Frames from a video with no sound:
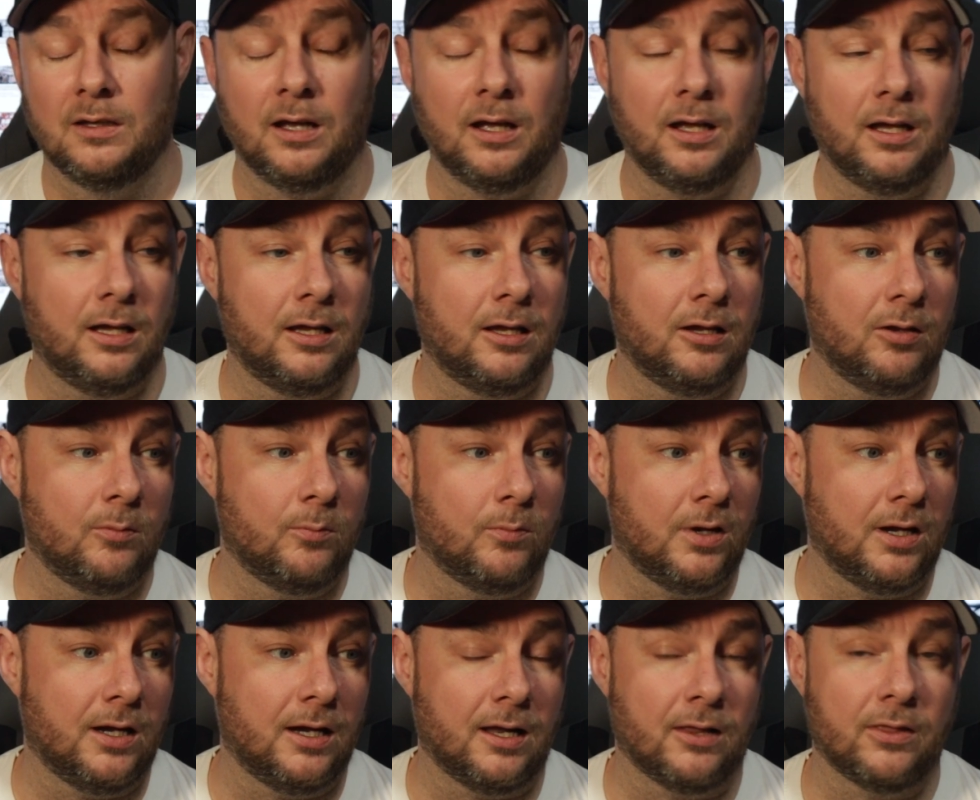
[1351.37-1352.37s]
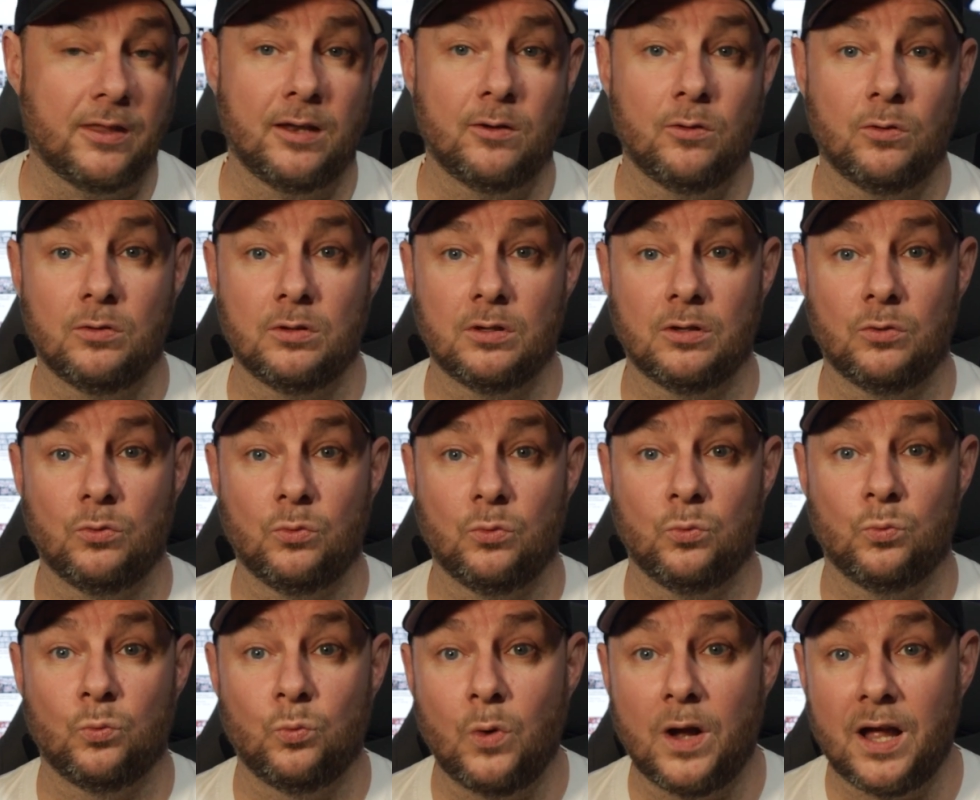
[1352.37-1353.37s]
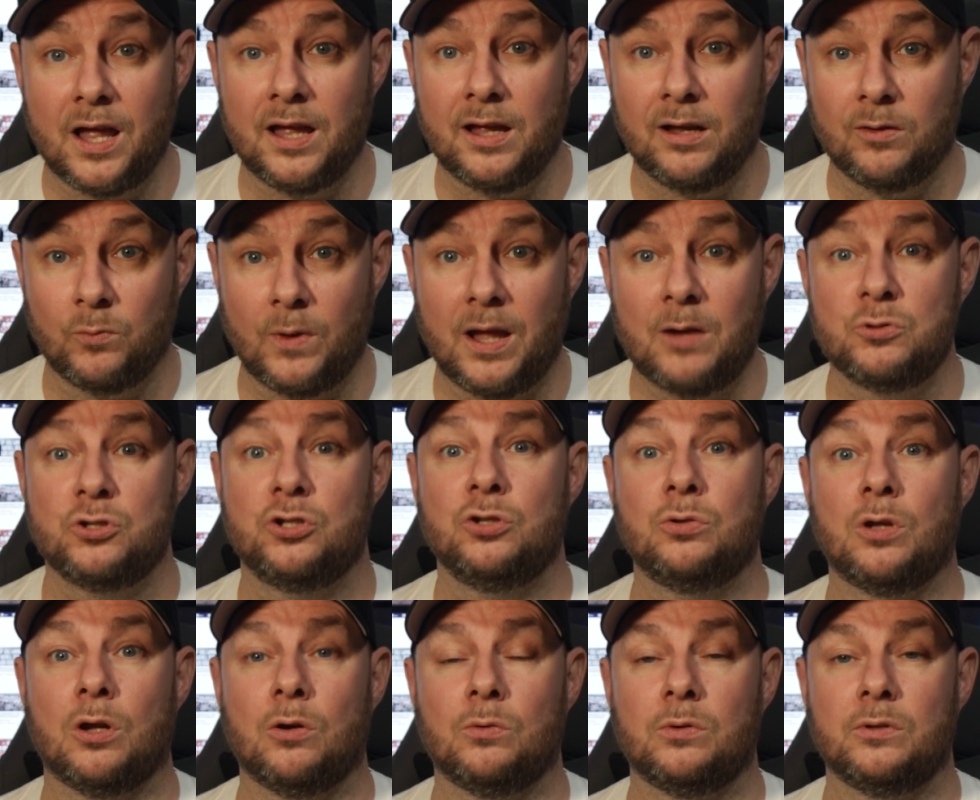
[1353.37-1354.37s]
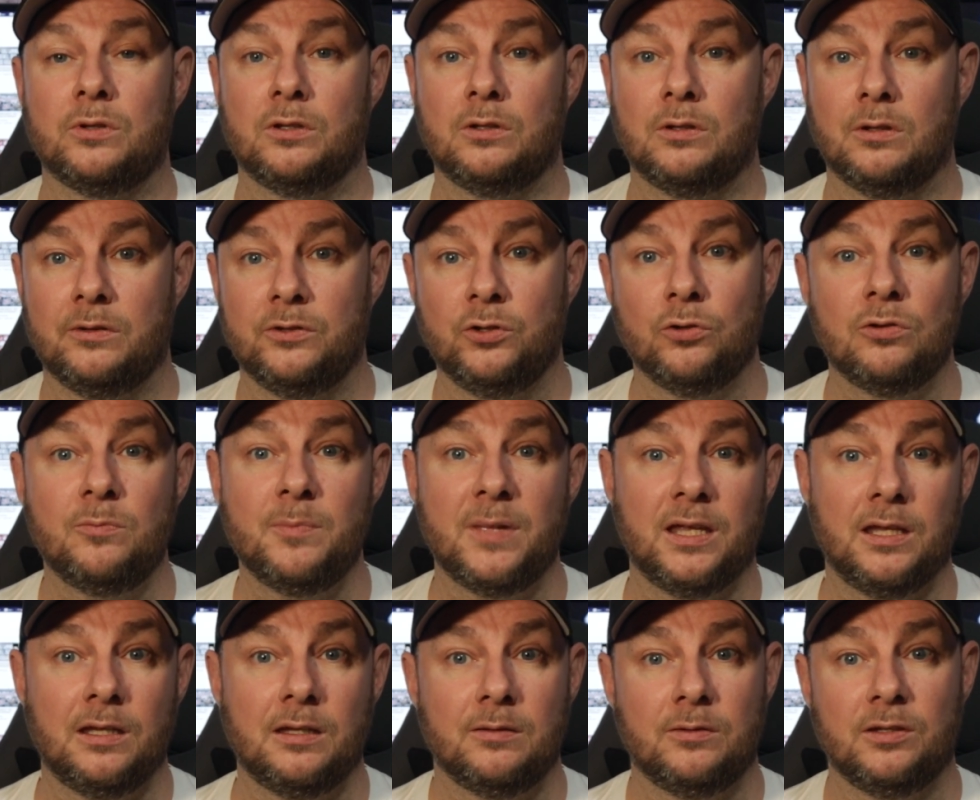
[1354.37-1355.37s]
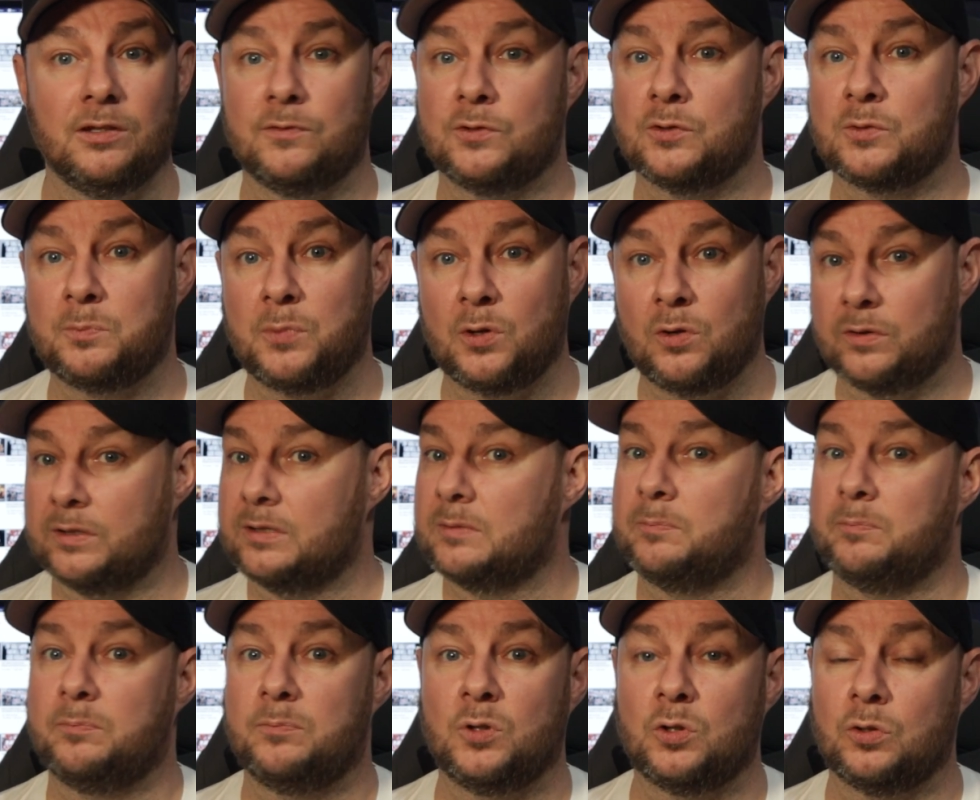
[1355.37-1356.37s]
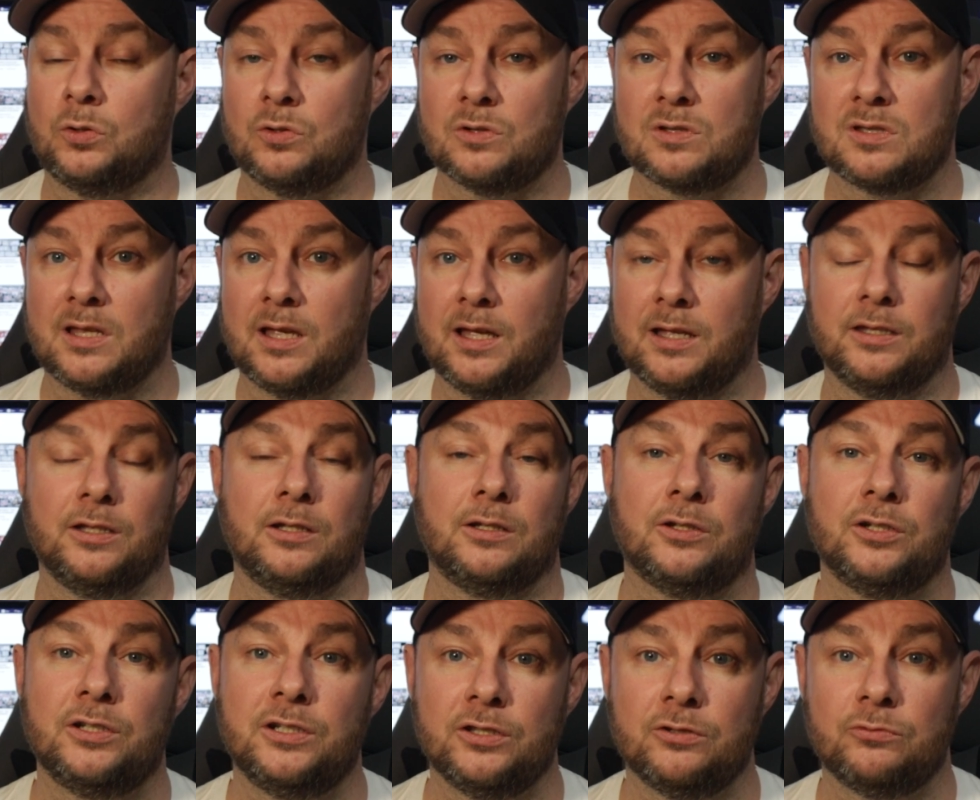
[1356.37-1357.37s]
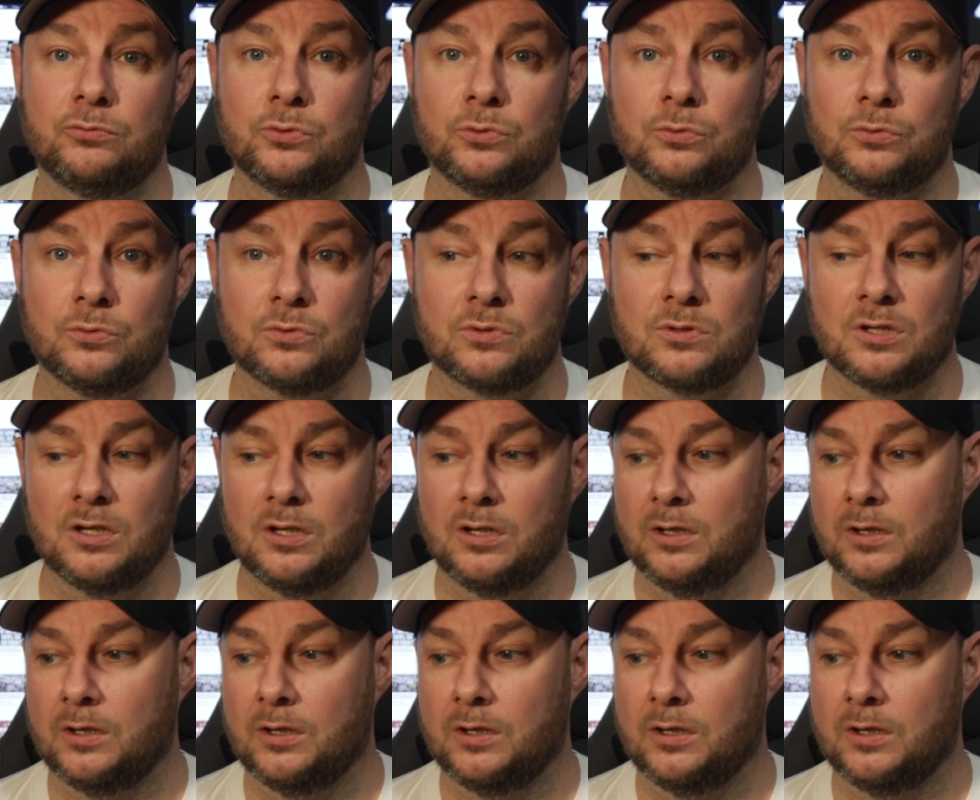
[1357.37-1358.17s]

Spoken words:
And then where would you go? You're me, you've just bought this core set, you're learning the rules,